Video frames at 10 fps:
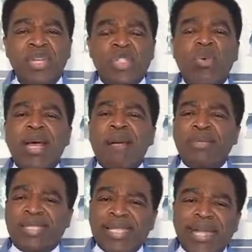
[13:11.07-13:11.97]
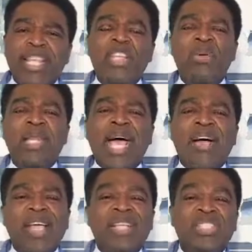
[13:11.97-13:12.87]
So, what I'm telling you
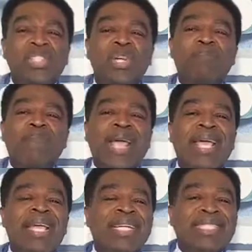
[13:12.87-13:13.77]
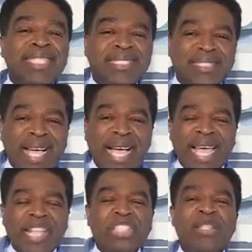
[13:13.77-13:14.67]
now is not my
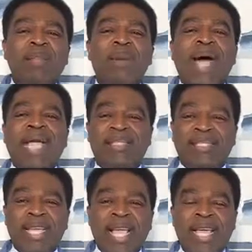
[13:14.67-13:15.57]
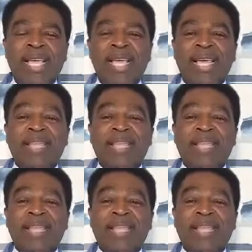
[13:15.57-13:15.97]
design, it's not my idea,